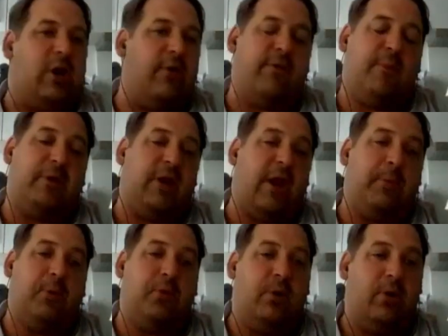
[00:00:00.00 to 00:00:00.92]
go from a
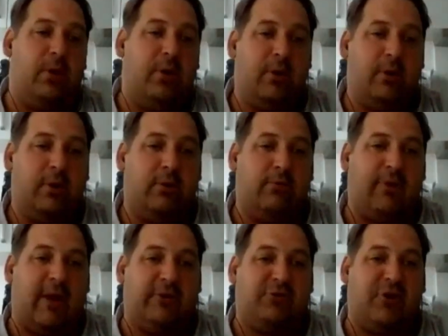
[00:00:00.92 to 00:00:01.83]
double
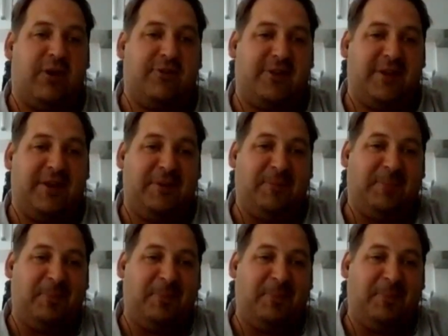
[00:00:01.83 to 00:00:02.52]
round Jersey?